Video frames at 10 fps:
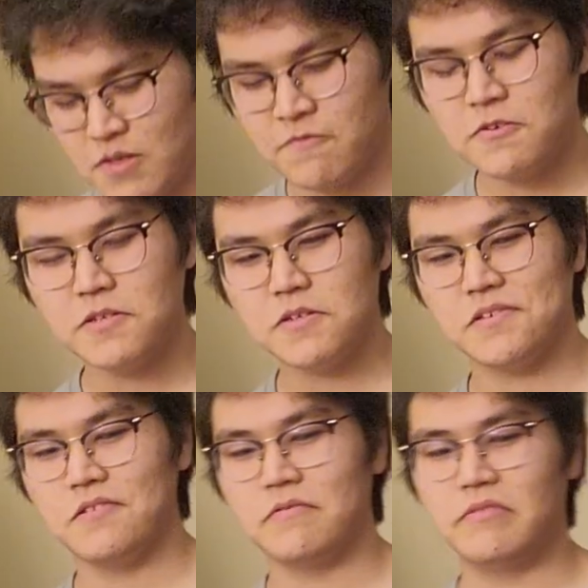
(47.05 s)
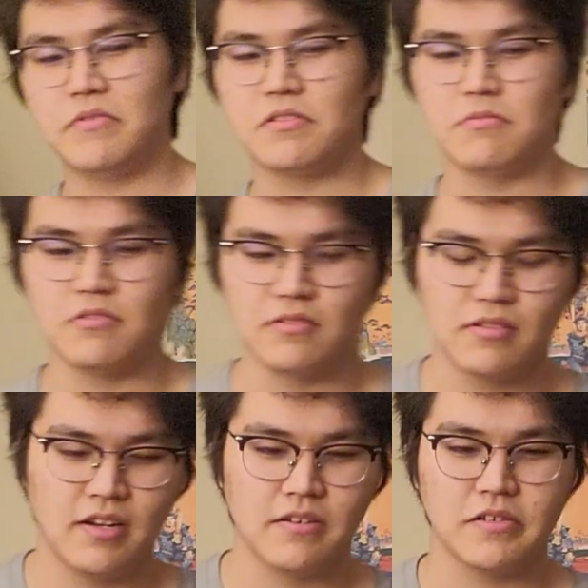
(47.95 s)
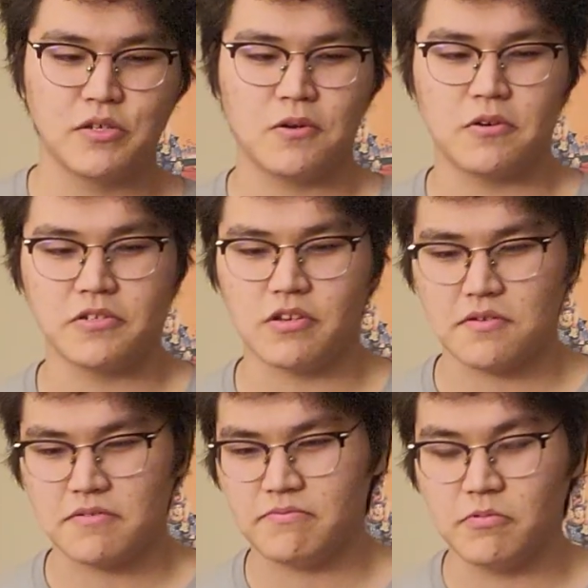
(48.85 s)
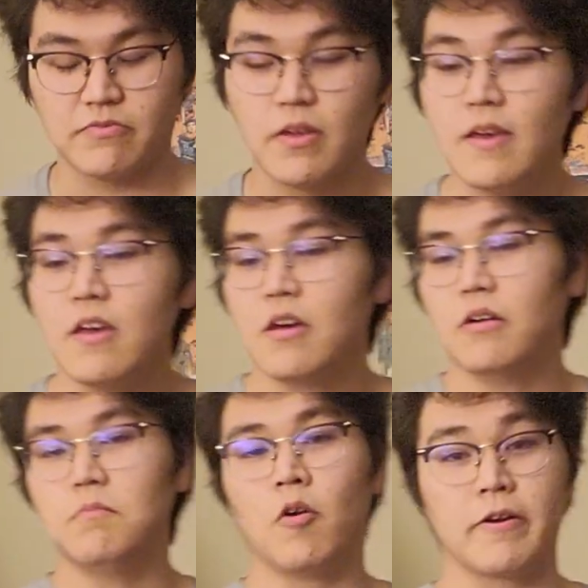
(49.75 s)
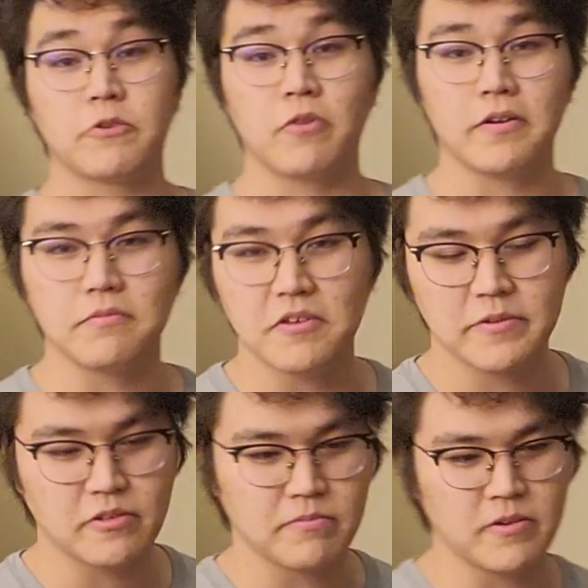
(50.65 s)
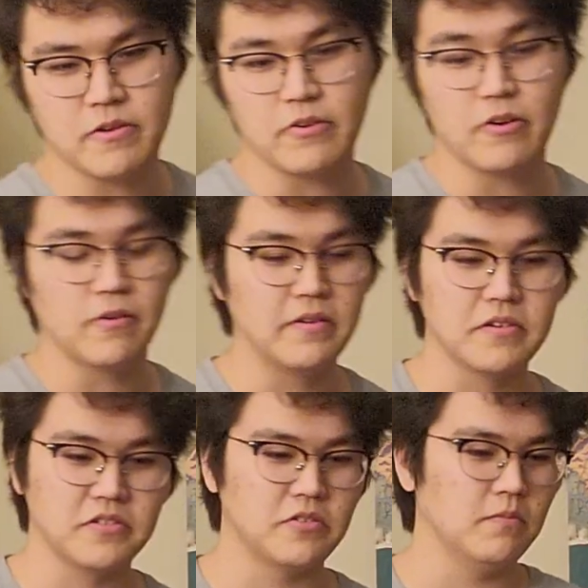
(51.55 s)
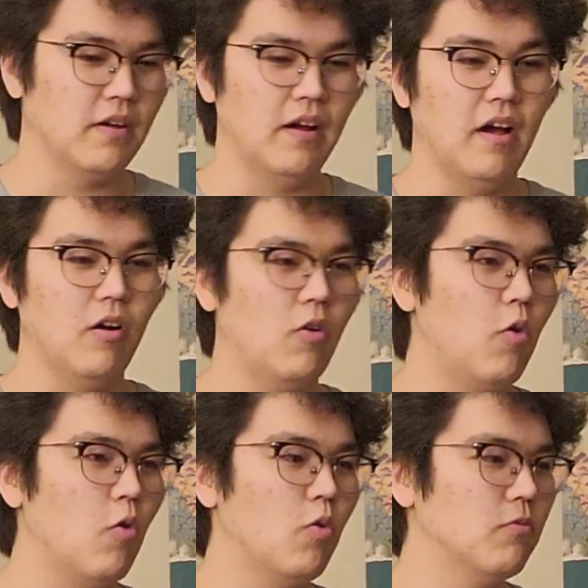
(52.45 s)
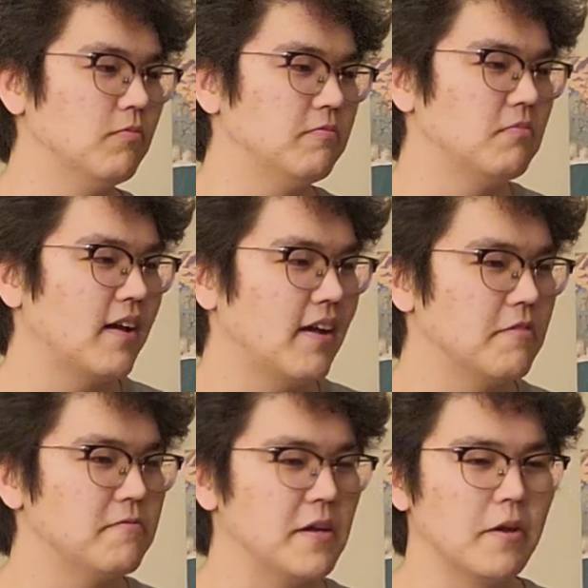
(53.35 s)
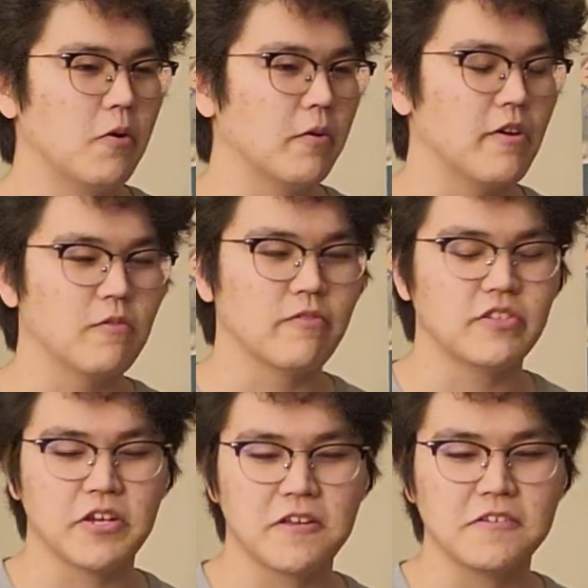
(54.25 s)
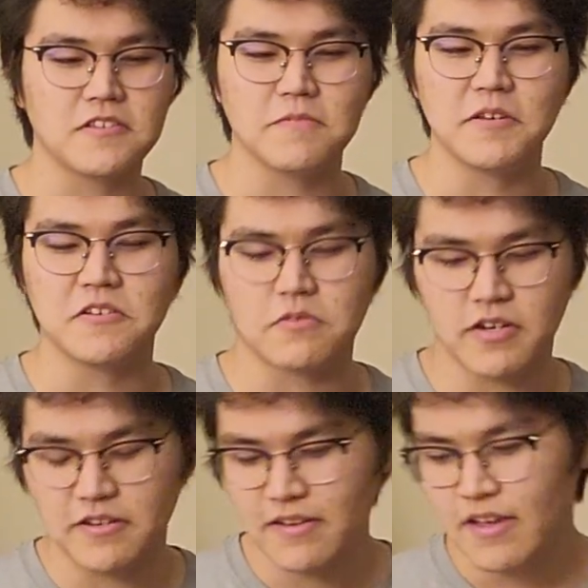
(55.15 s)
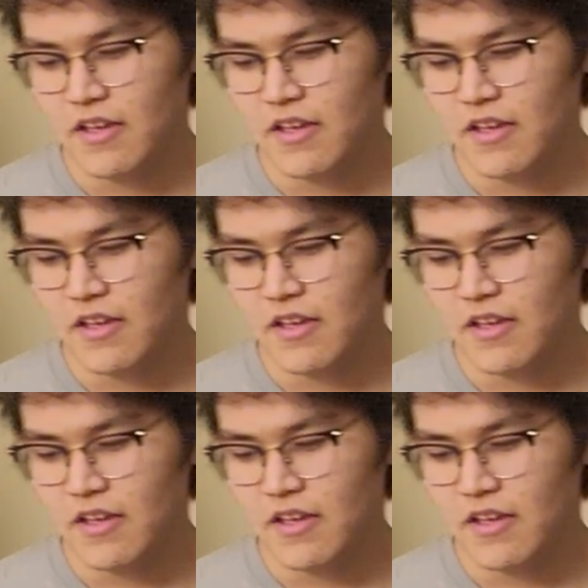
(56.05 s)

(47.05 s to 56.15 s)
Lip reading: The first season of Invincible kind of starts off with Mark trying to be a superhero, and there's a whole kind of thing going on with J.K. Simmons, right?